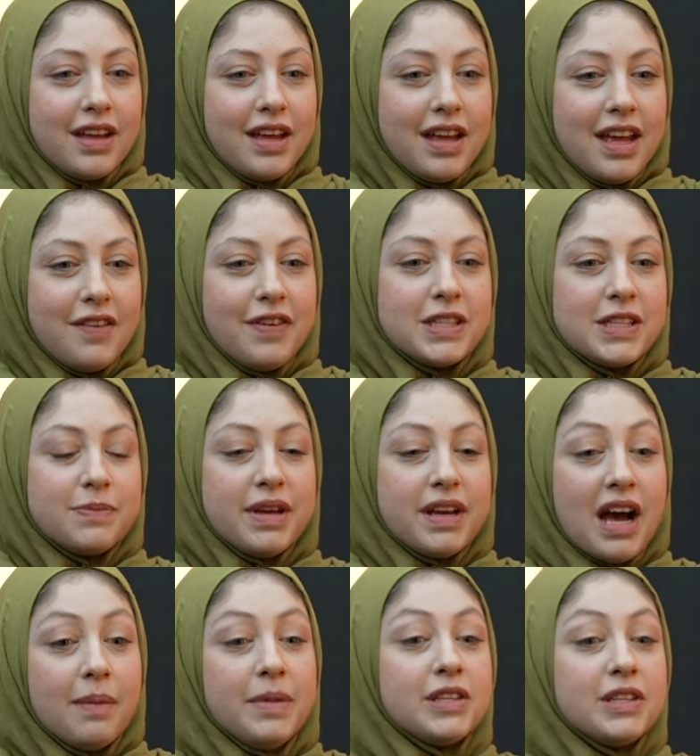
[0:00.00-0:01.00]
if it's
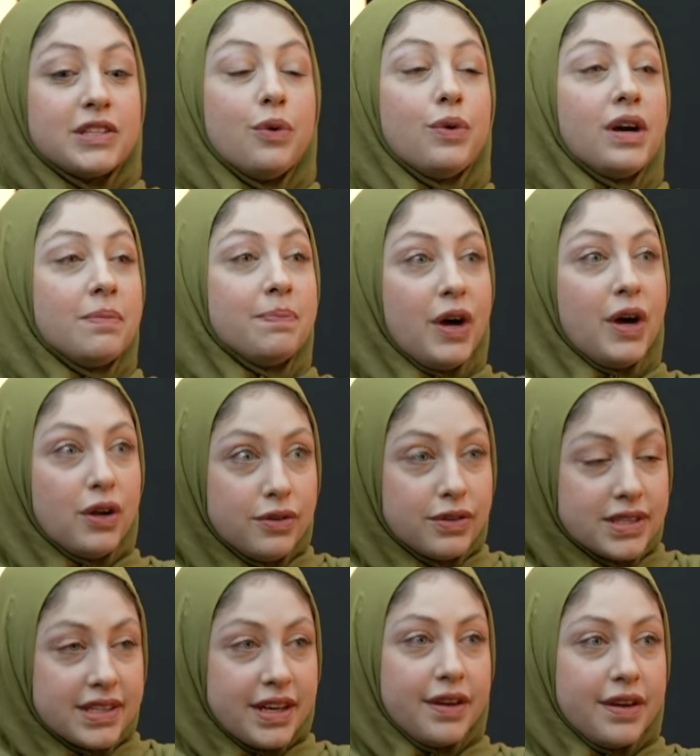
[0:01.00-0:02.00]
becoming so
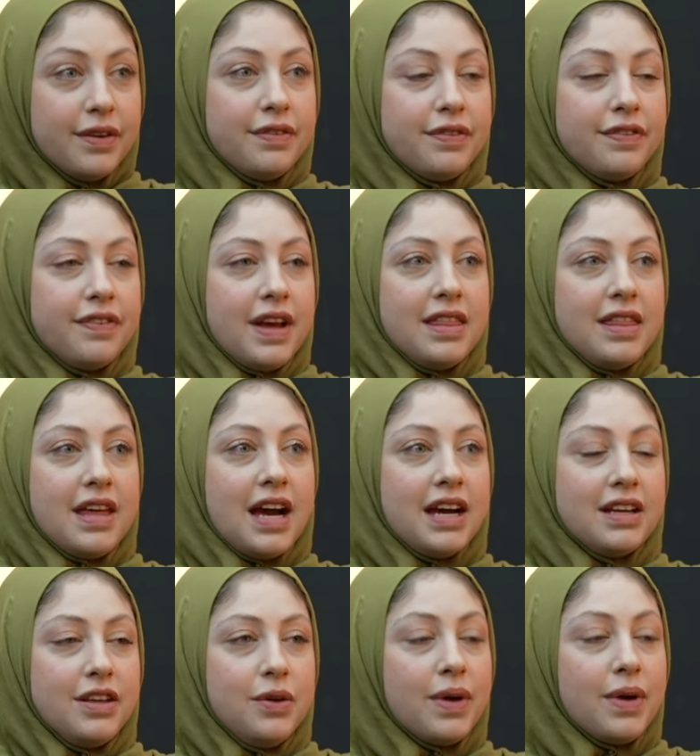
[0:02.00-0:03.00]
compulsive
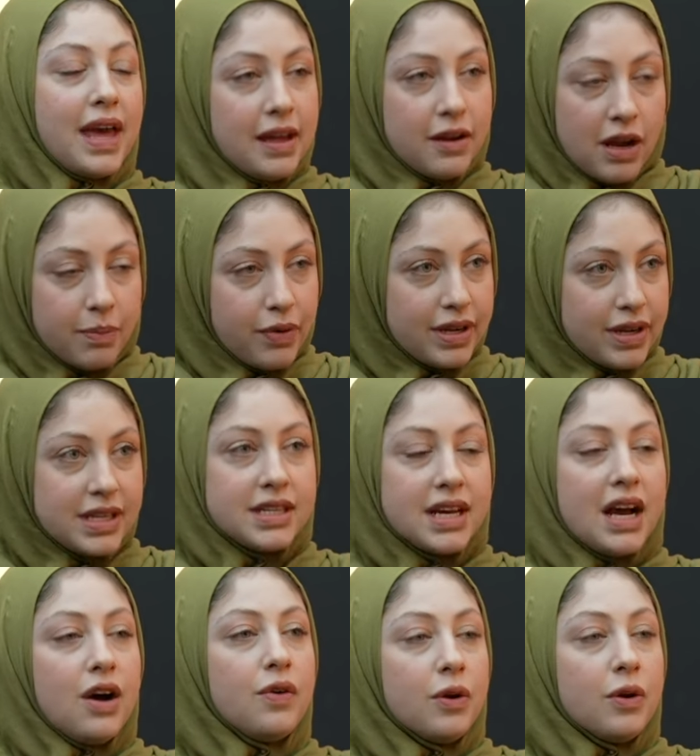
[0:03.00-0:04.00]
that you cannot put it
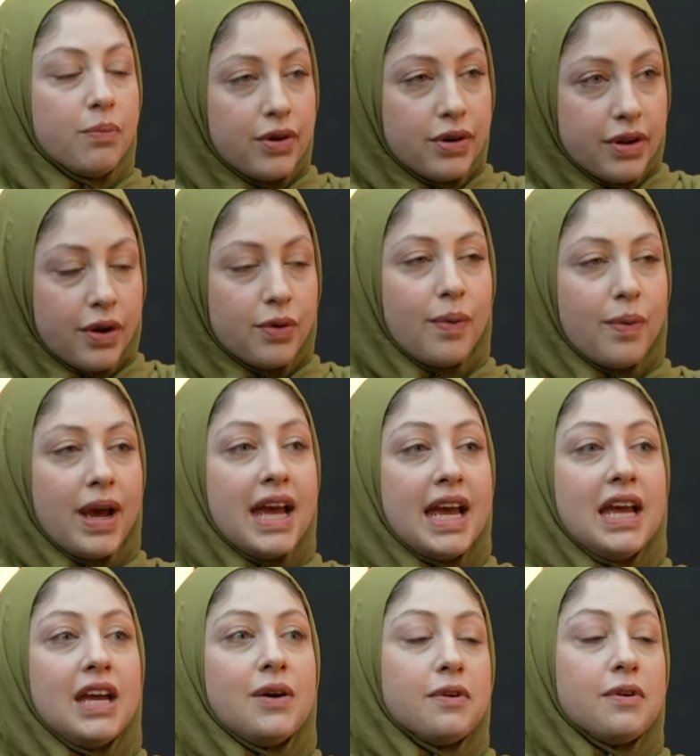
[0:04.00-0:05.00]
down or put it
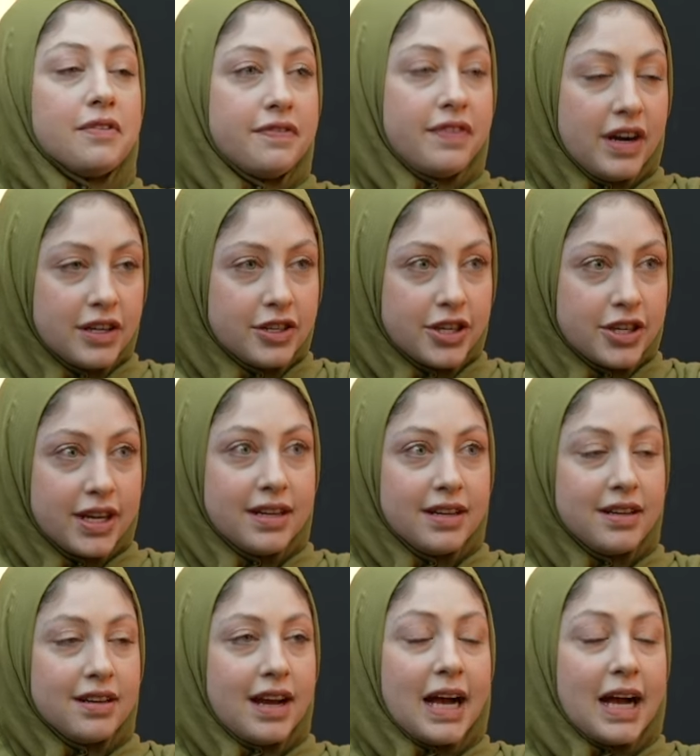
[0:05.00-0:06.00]
away or
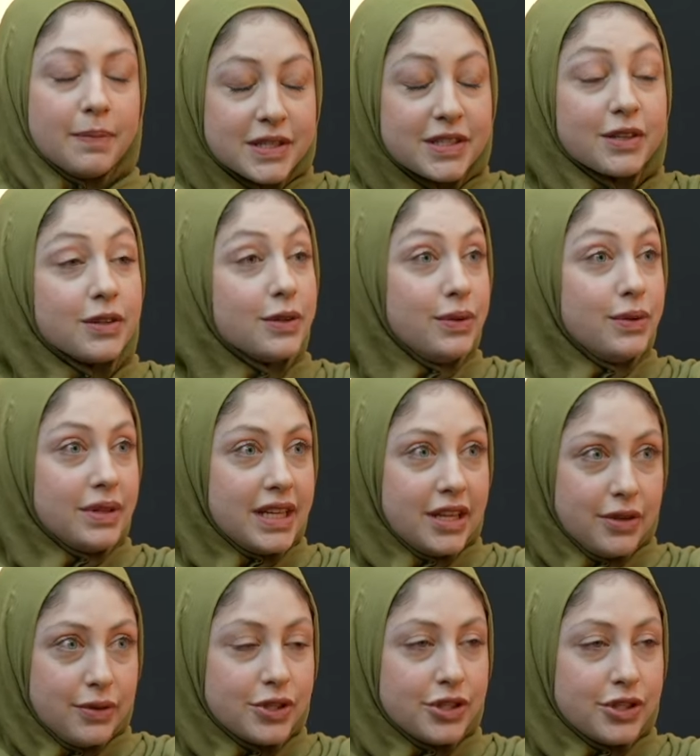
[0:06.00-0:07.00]
function, absolutely
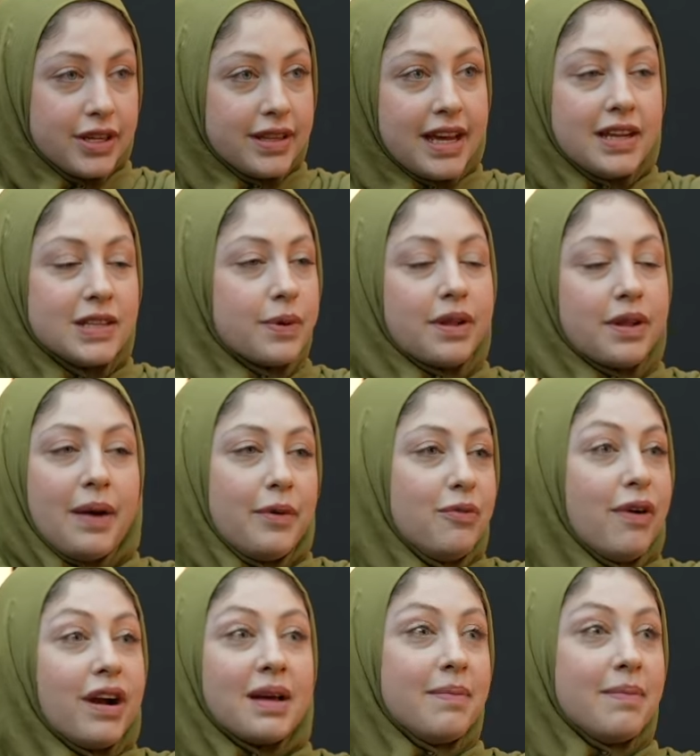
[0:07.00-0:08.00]
you should. That is what I would
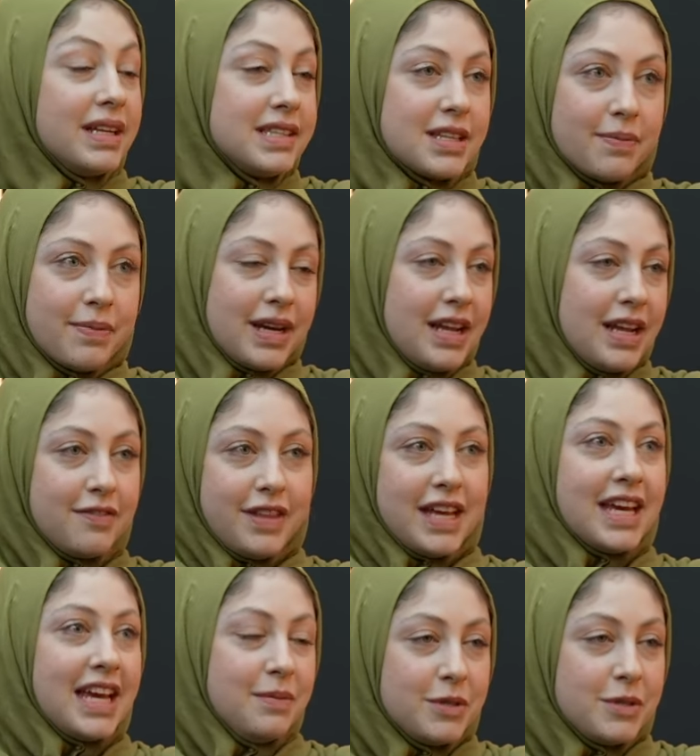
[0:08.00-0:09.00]
recommend somebody if they
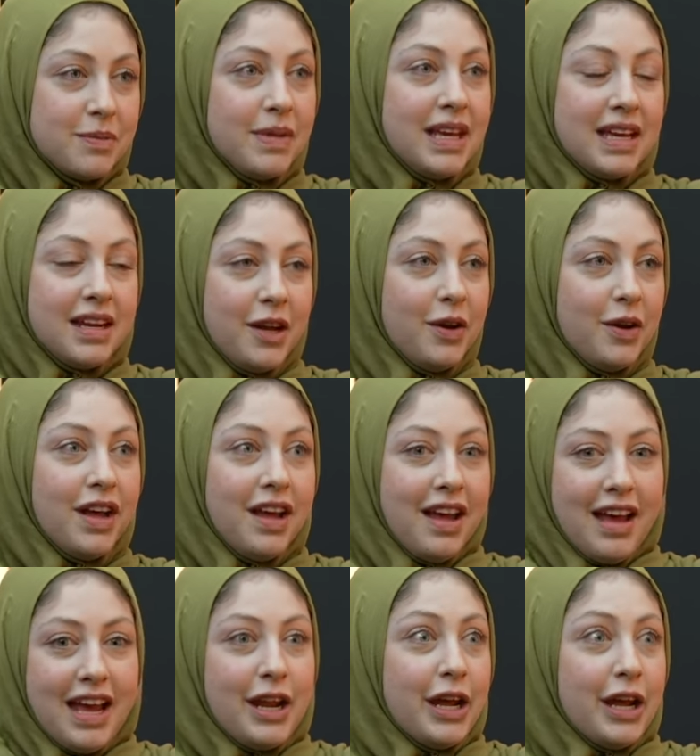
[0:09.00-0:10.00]
came to me and I
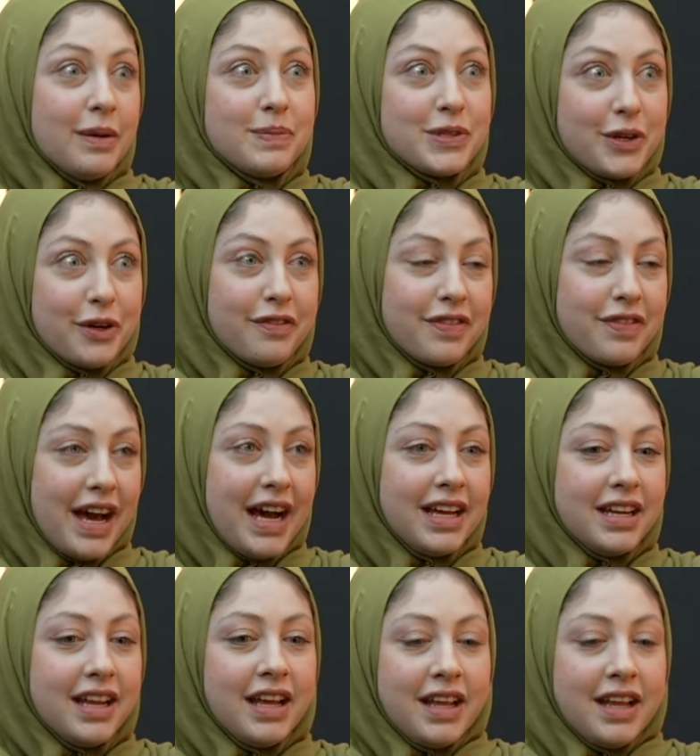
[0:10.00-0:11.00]
and I observed that.
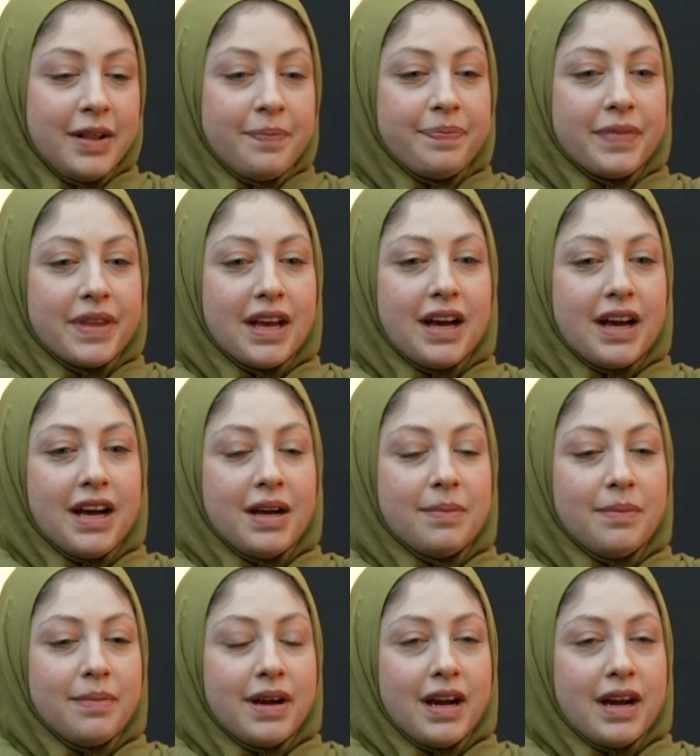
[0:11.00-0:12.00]
Mm-hmm.
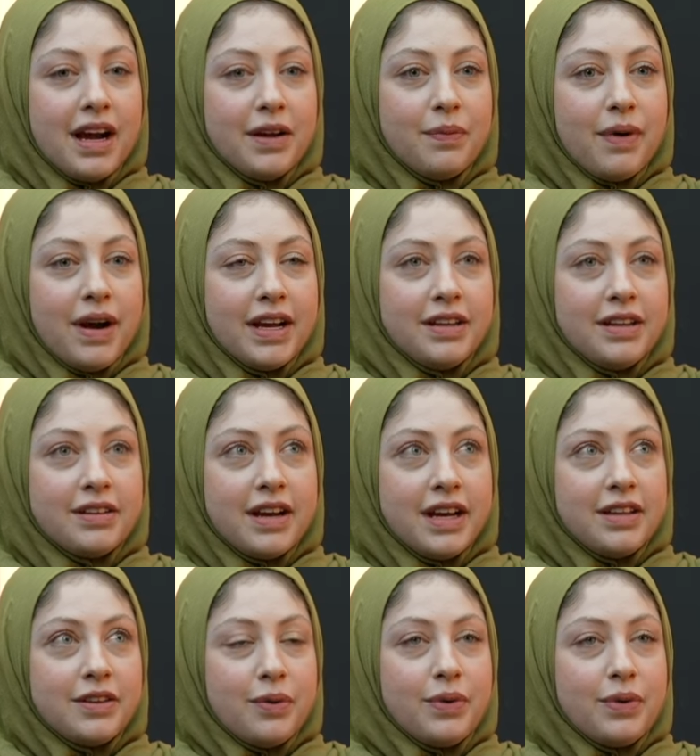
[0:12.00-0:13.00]
Um, I I
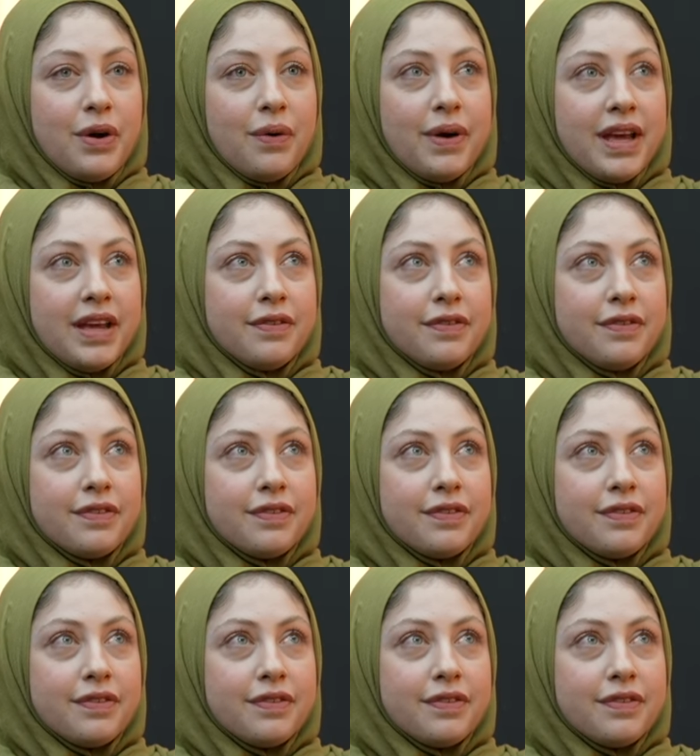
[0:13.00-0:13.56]
I don't know if